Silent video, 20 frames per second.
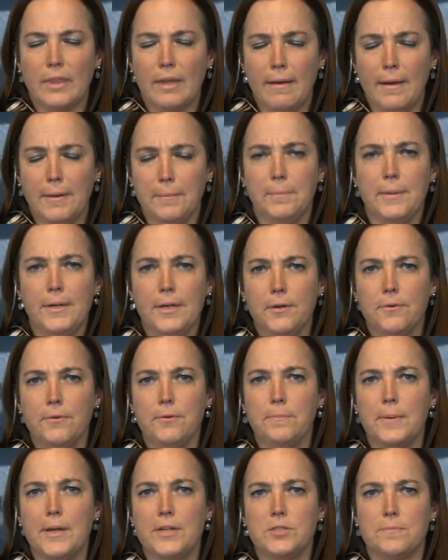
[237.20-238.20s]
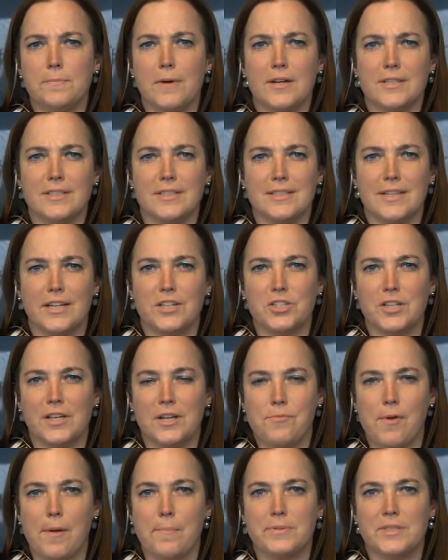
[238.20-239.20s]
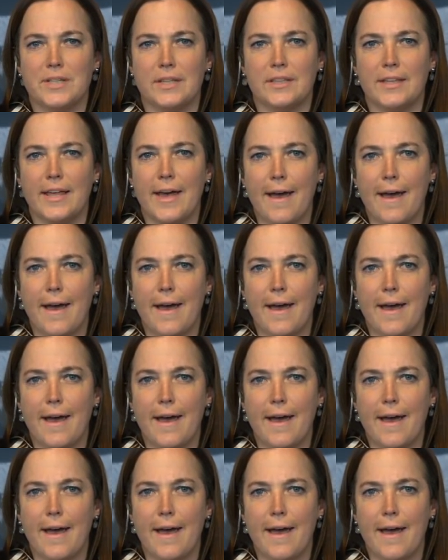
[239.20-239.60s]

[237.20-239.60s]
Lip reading: And peer group benchmarks essentially represent the